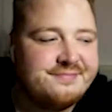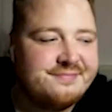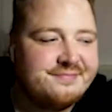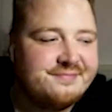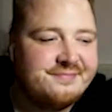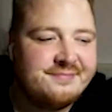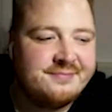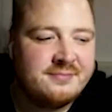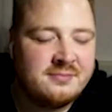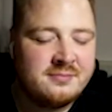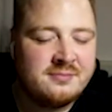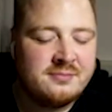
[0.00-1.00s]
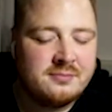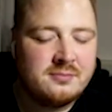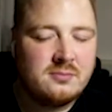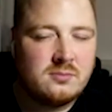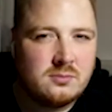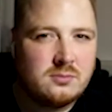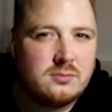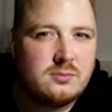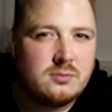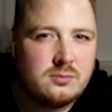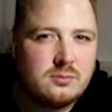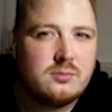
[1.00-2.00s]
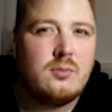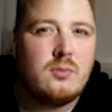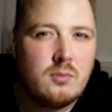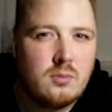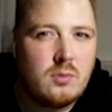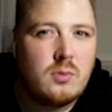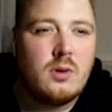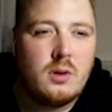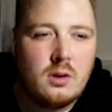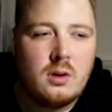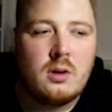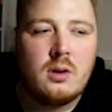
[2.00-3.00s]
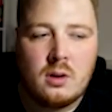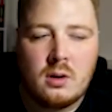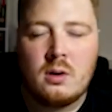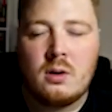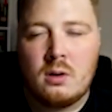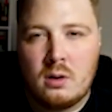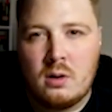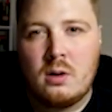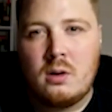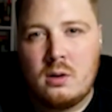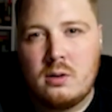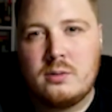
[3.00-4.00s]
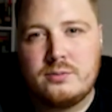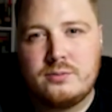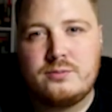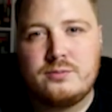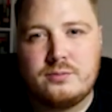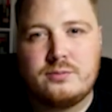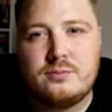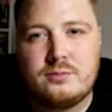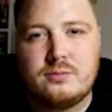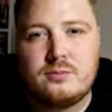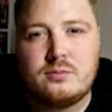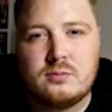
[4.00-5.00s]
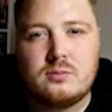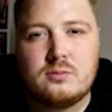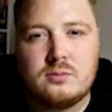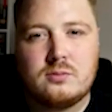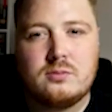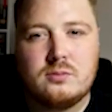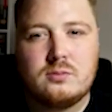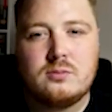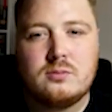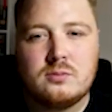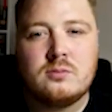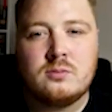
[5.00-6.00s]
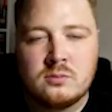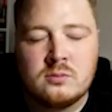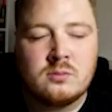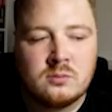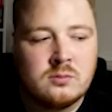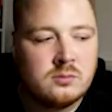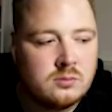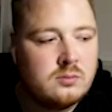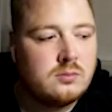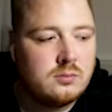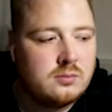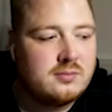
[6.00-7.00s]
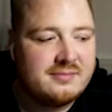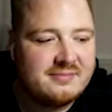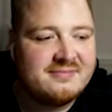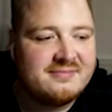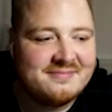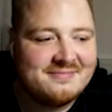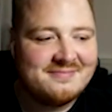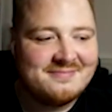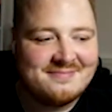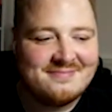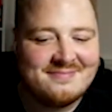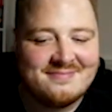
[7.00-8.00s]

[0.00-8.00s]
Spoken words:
No words are spoken by the person on screen.